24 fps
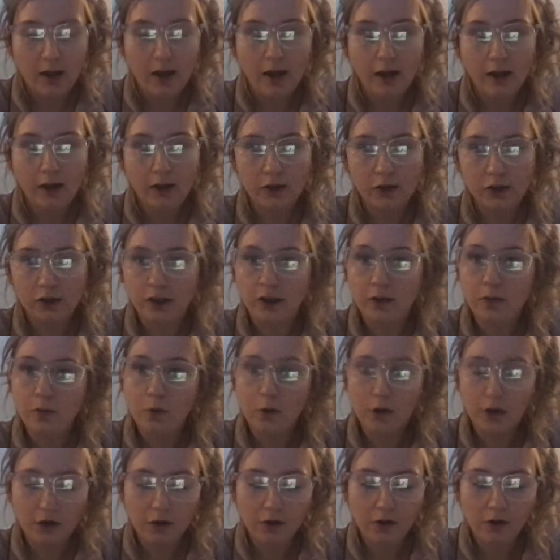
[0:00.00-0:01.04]
And she
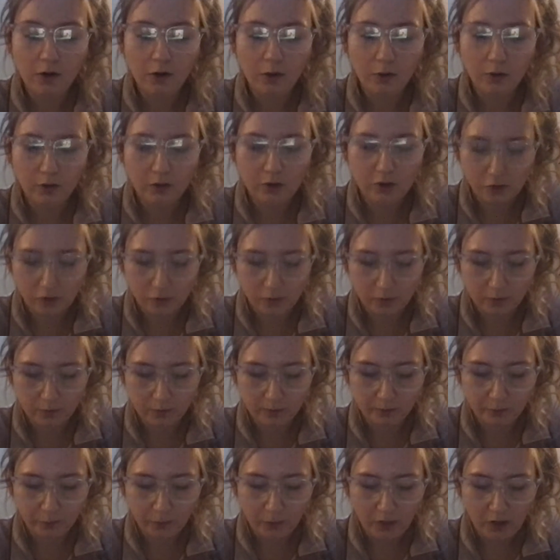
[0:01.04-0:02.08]
wanted to go too.
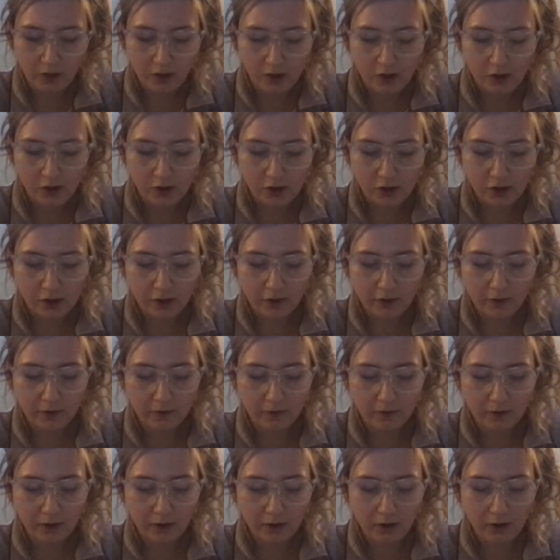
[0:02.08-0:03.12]
She could
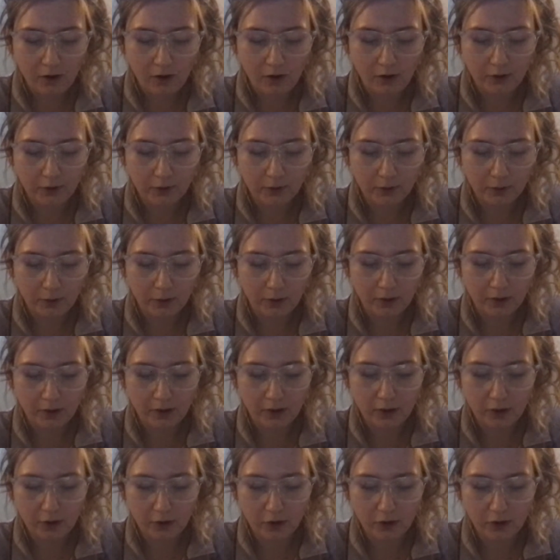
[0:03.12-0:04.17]
feel it all through her,
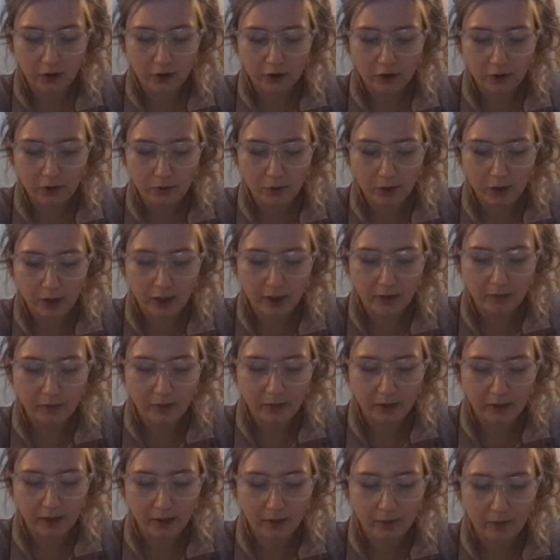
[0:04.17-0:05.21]
the urge to run and
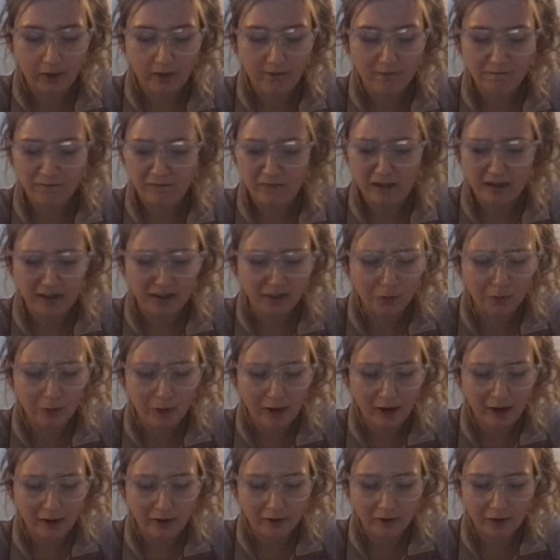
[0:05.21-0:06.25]
meet him and find the way
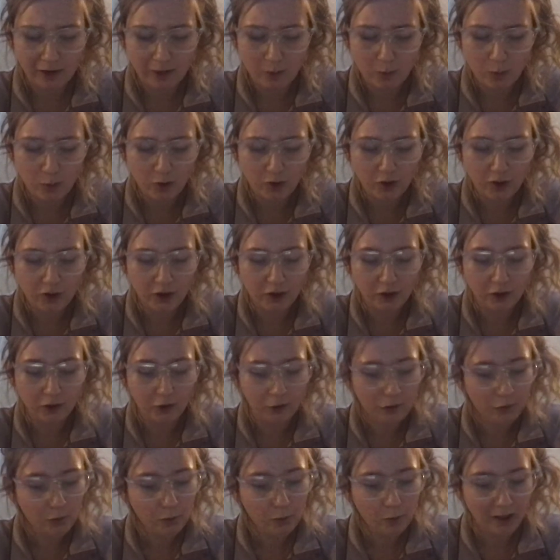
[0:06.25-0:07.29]
out of Ember to the
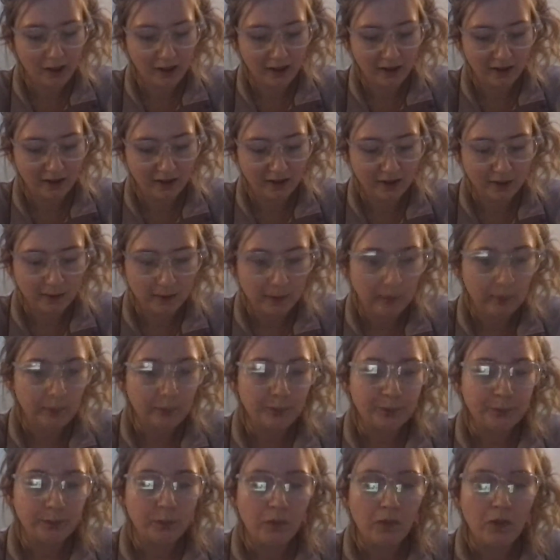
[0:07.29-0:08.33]
new place.
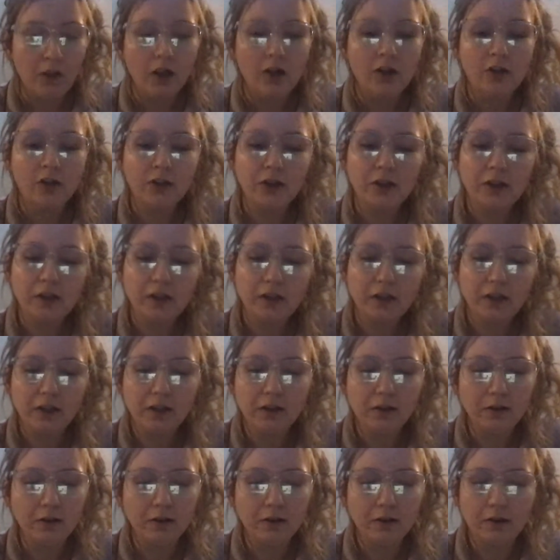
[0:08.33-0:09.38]
She
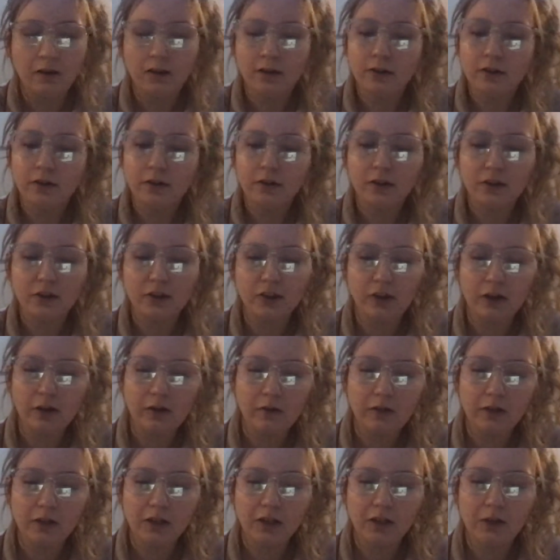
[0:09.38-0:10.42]
listened to the
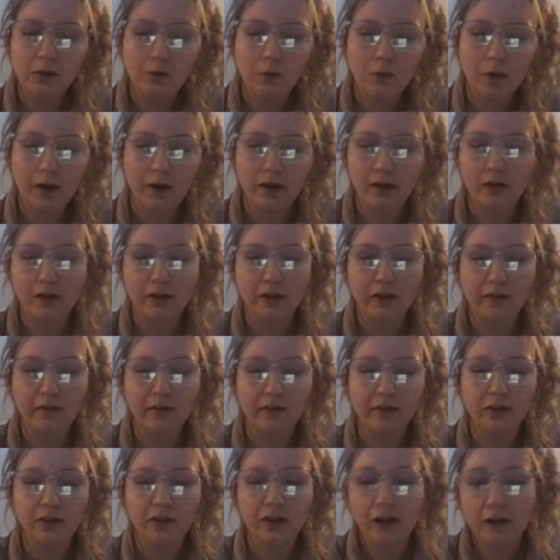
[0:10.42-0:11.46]
shouts and wails of
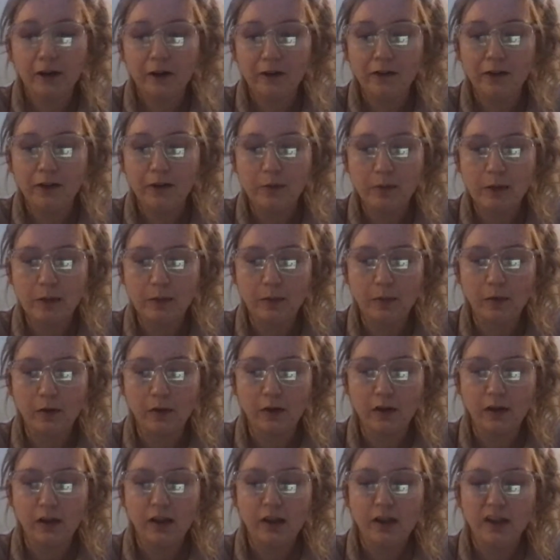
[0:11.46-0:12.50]
the terrified
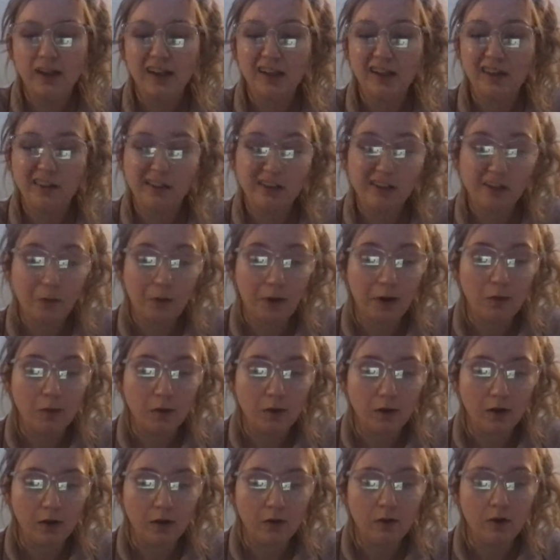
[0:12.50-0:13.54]
people in the square
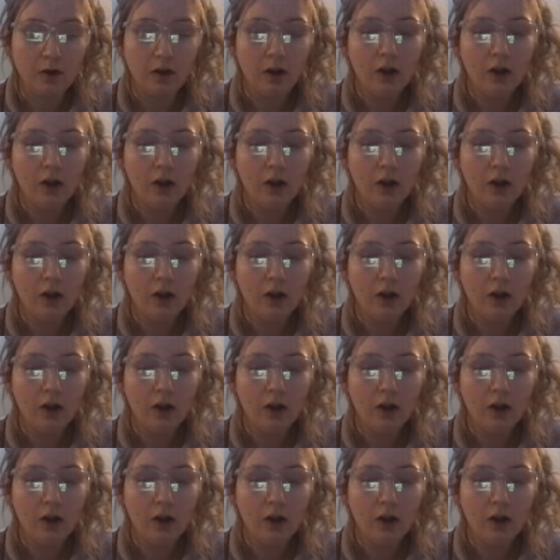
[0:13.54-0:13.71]
below.